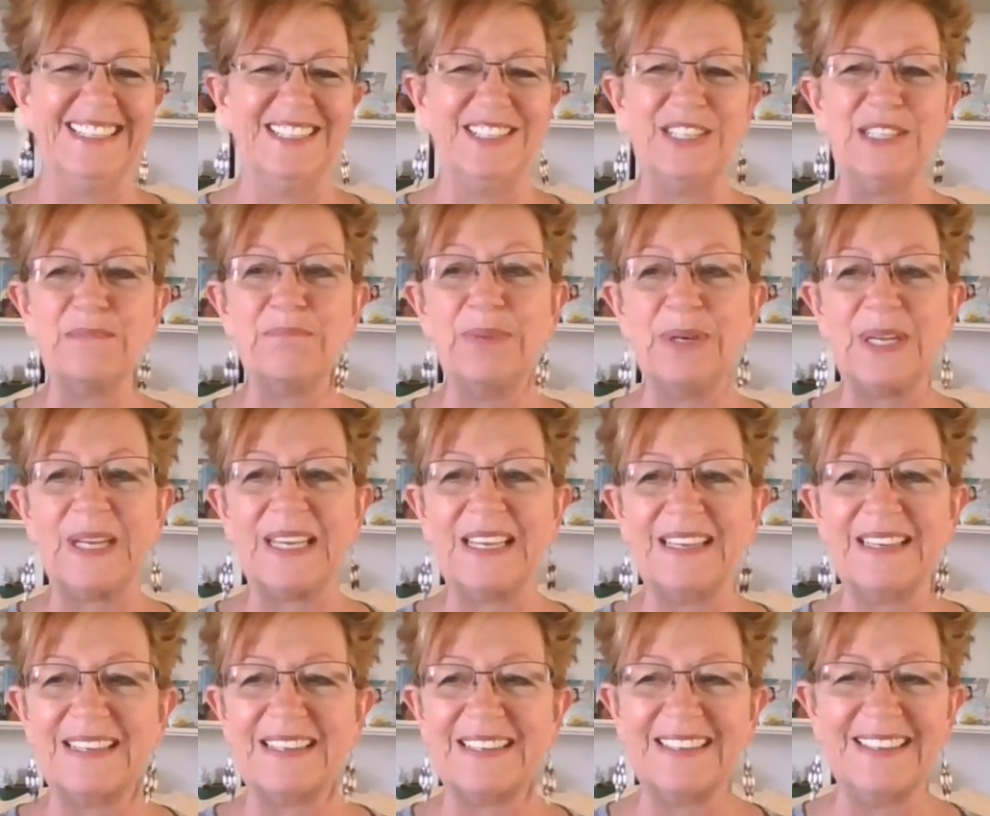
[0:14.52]
she's butting
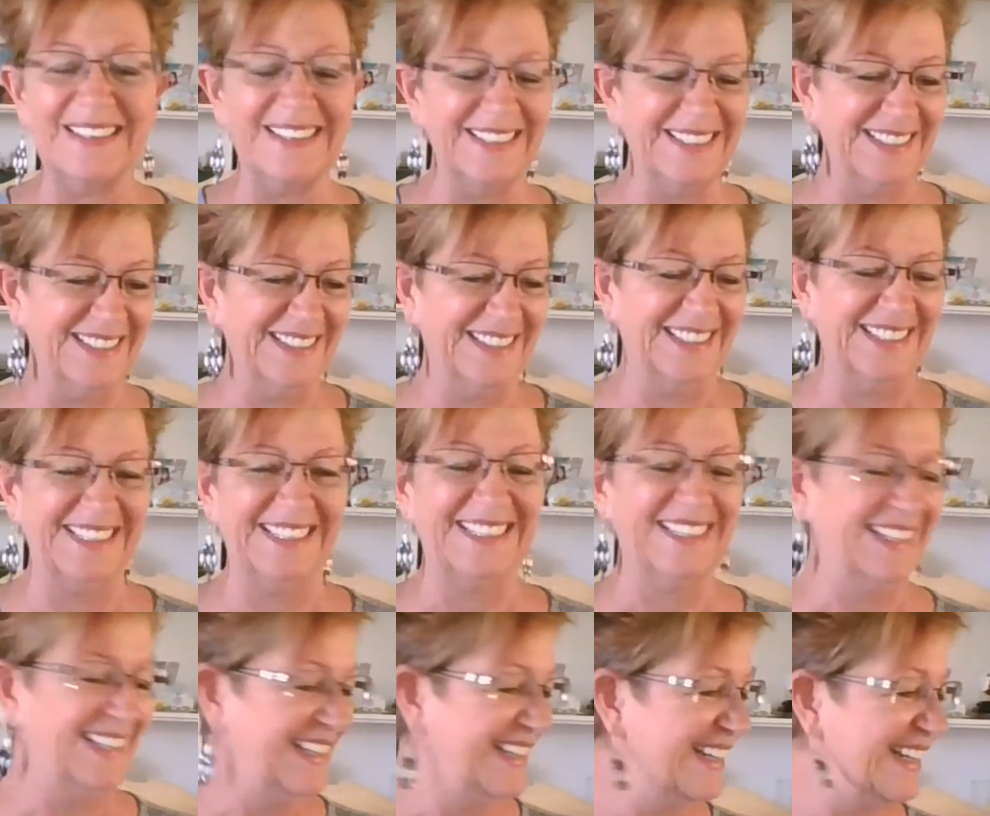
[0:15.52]
in.
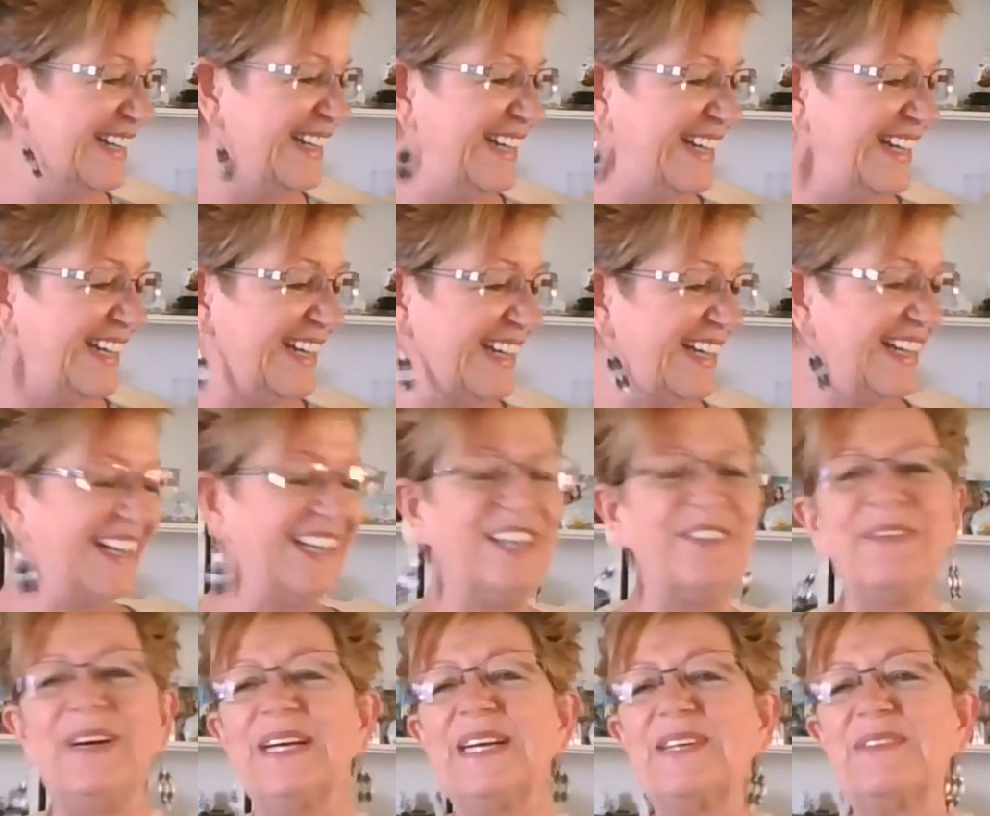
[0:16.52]

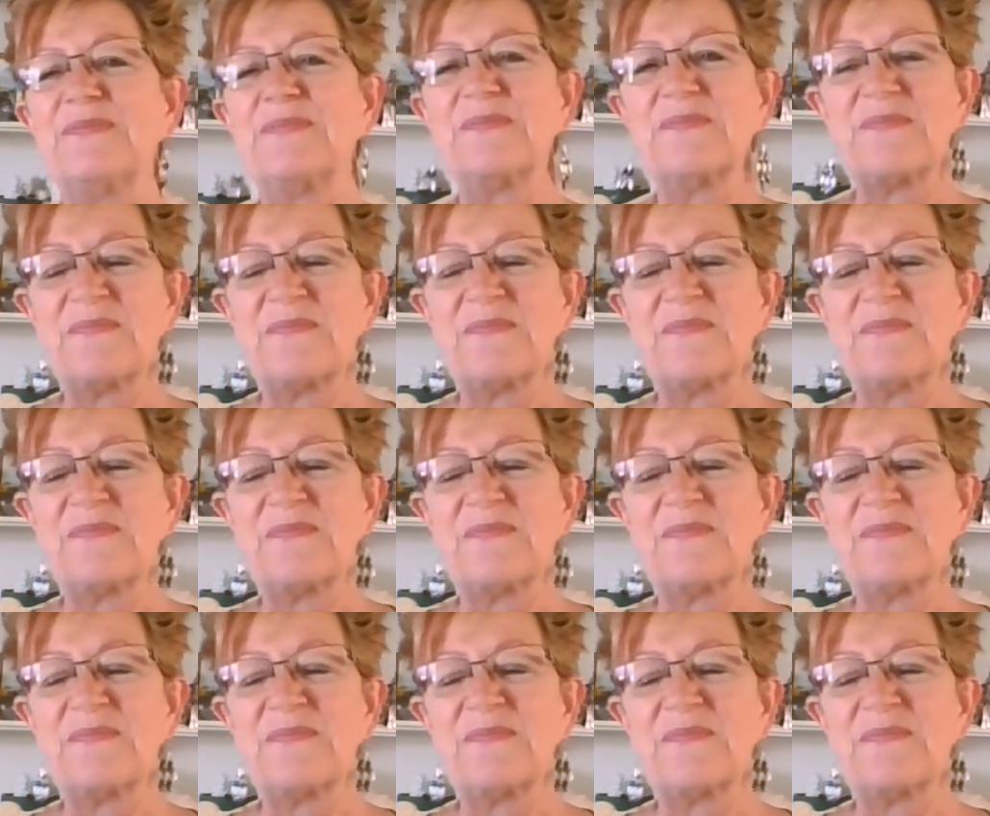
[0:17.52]
Anyway,